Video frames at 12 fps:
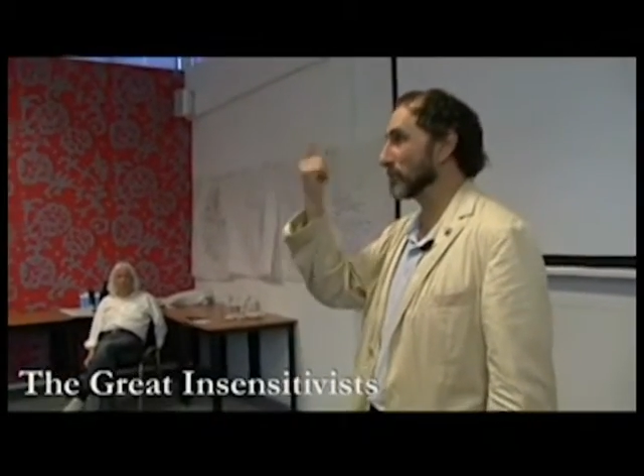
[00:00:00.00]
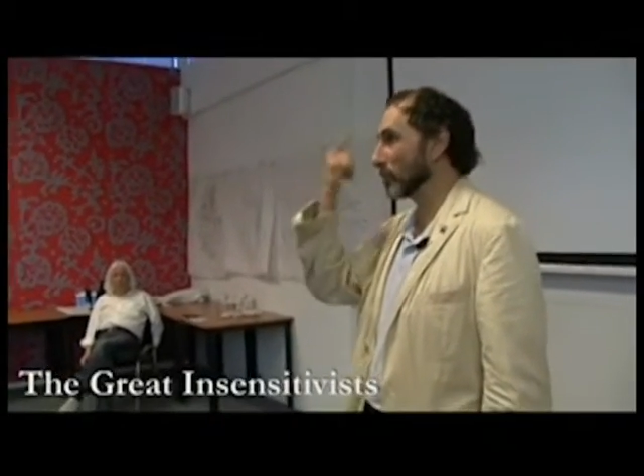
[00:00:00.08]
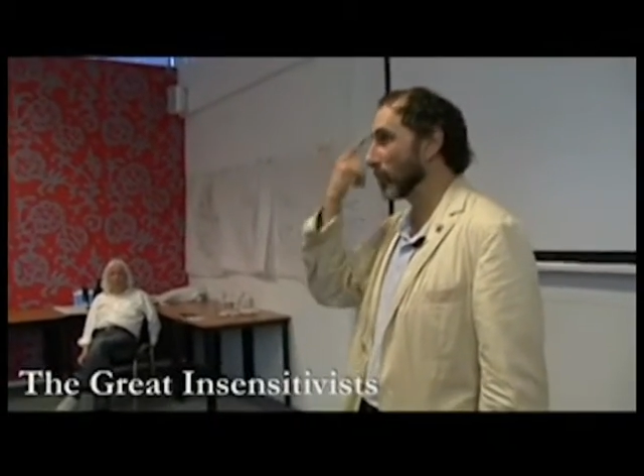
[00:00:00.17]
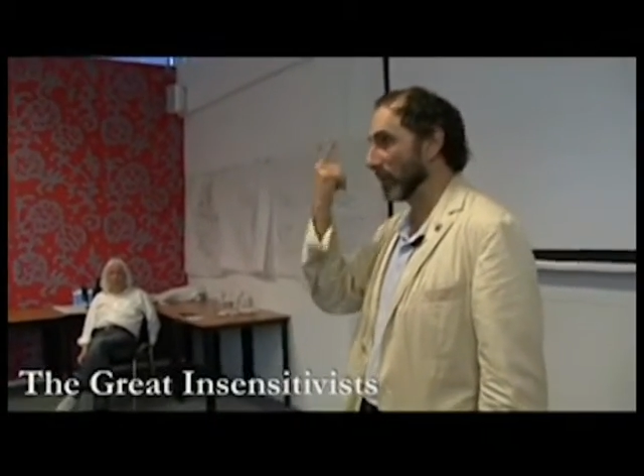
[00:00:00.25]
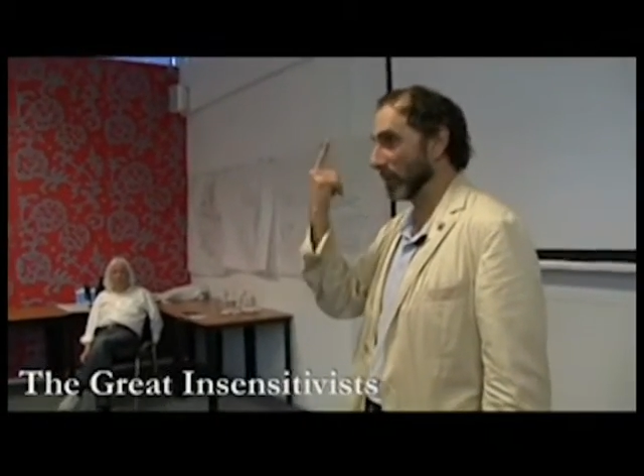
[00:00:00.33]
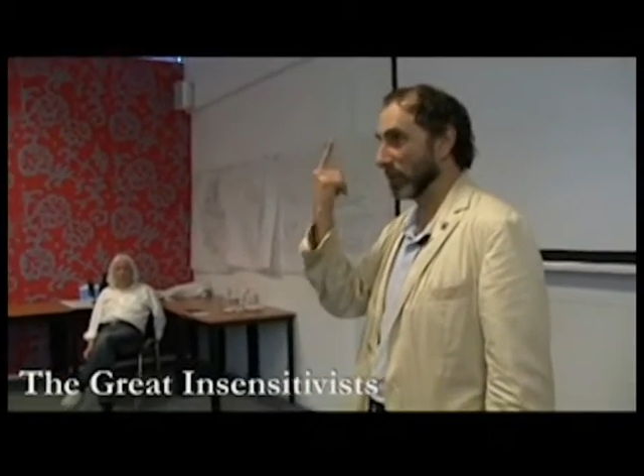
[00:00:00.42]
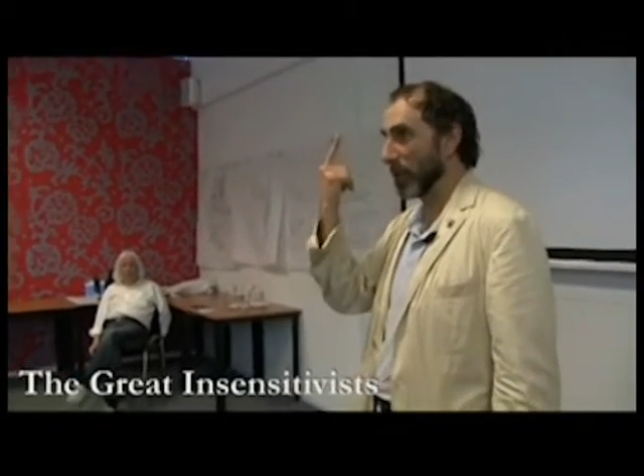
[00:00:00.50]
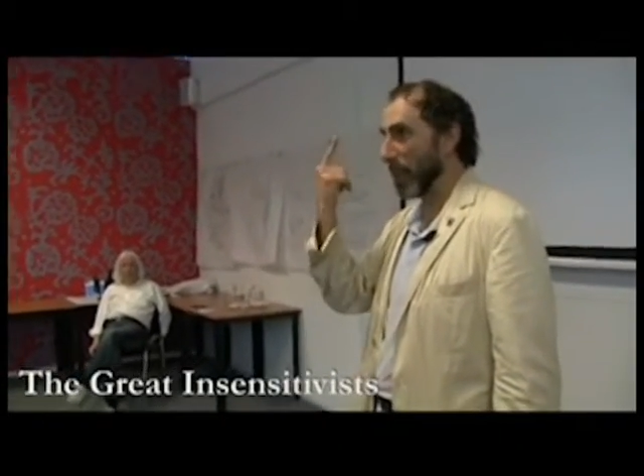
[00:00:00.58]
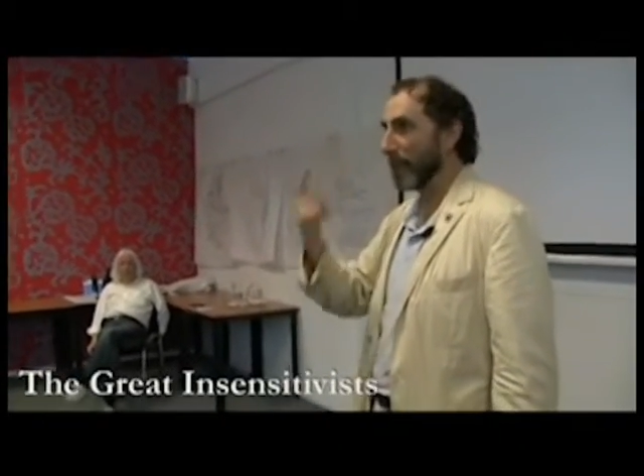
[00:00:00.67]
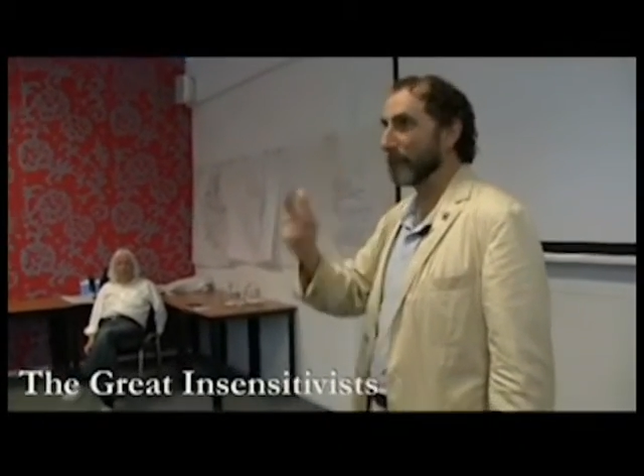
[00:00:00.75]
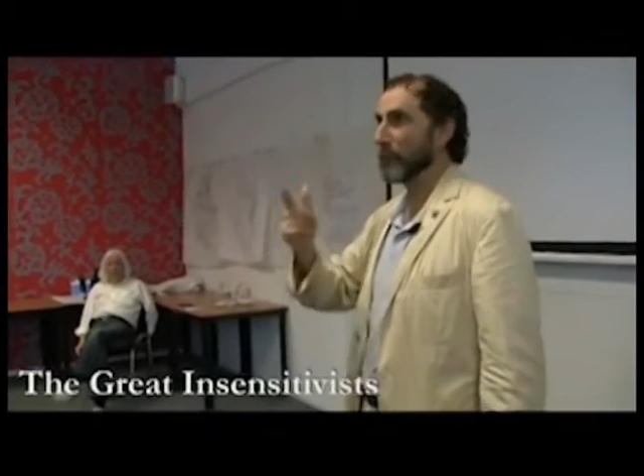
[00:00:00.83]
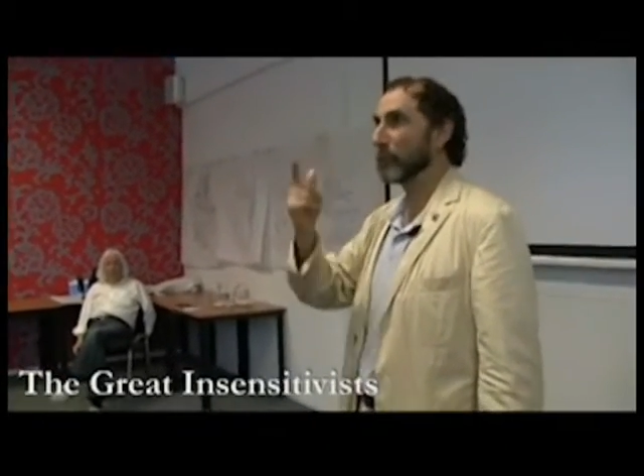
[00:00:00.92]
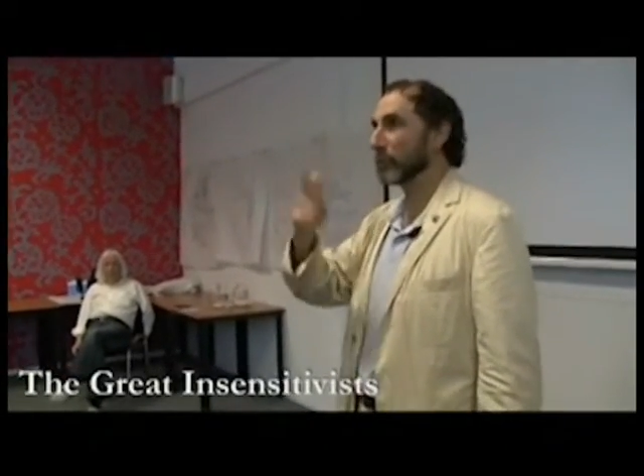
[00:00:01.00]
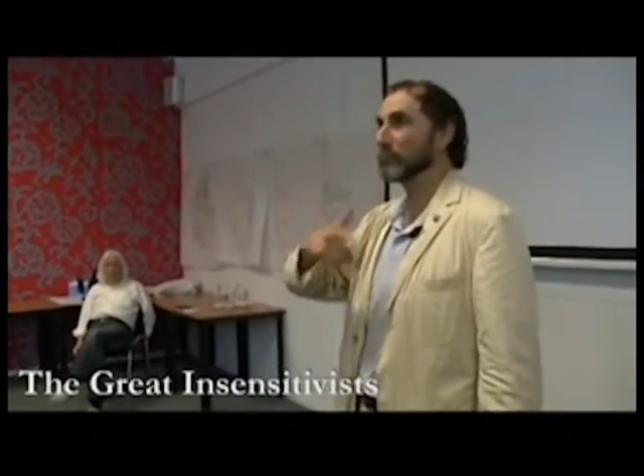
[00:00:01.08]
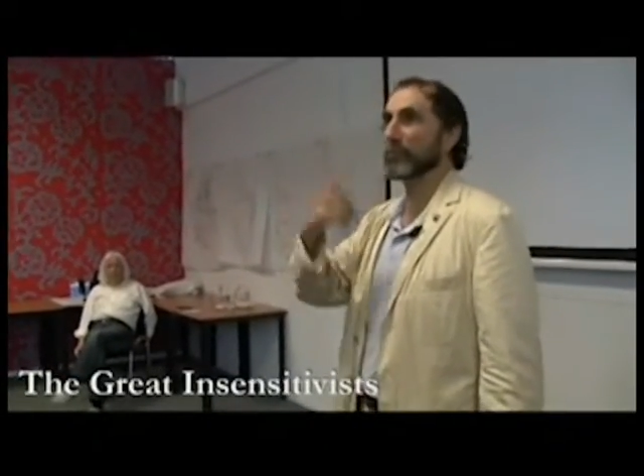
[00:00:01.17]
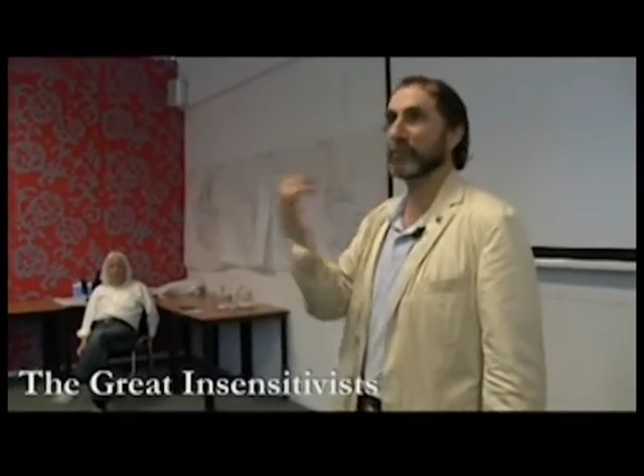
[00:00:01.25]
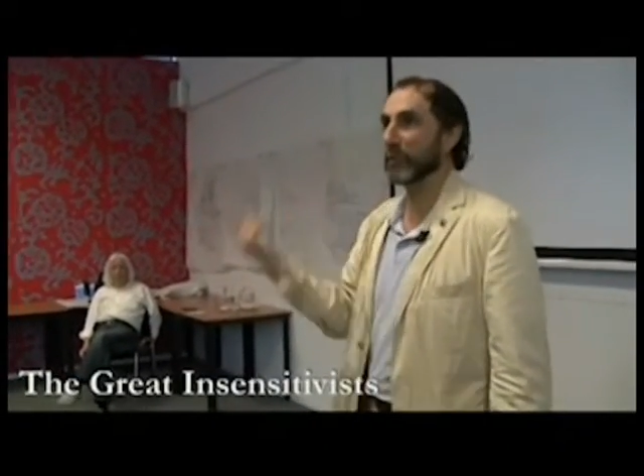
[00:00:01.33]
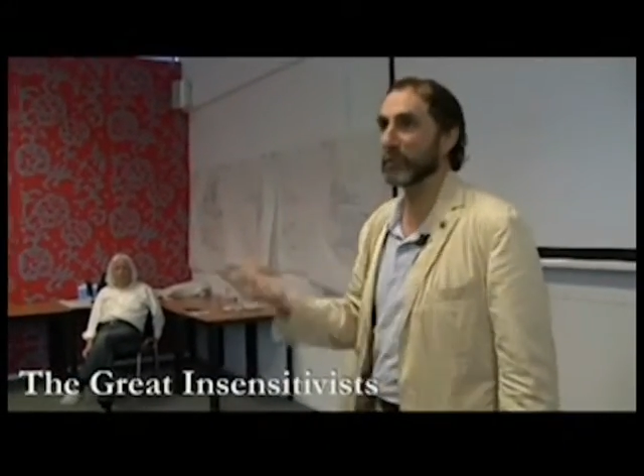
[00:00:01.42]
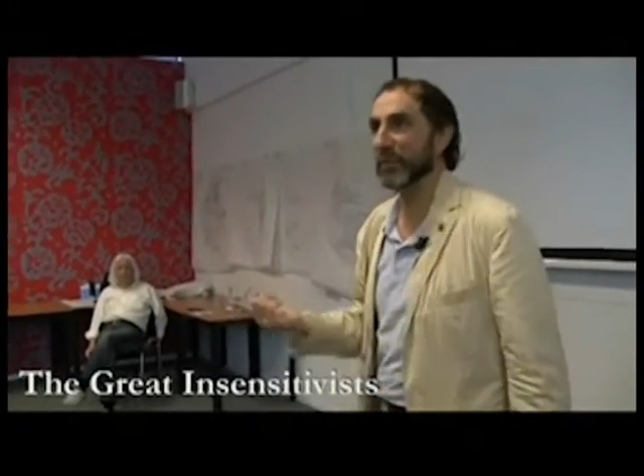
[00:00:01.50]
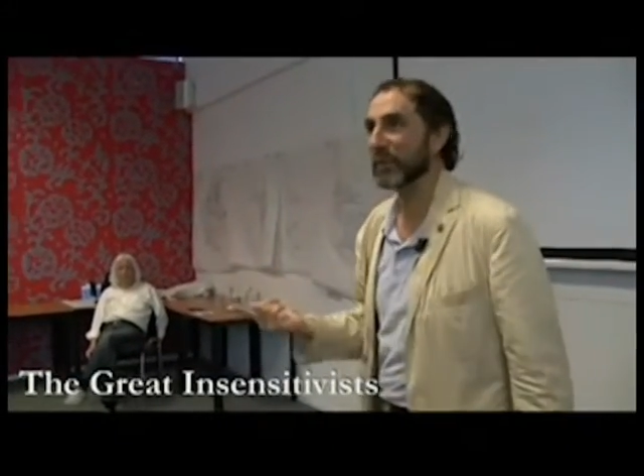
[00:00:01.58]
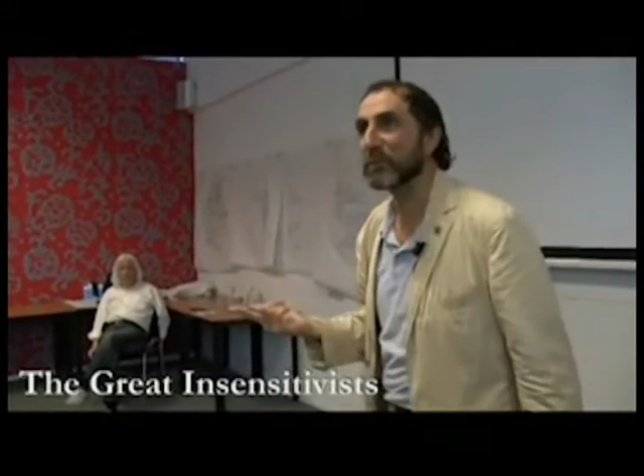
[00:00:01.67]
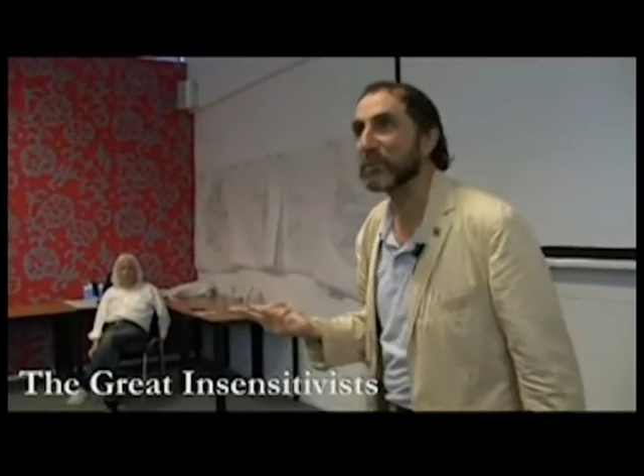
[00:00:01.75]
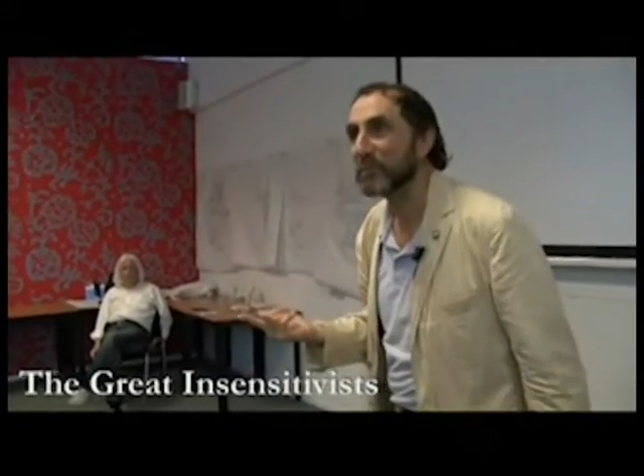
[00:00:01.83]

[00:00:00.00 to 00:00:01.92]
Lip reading: will, you can refuse it.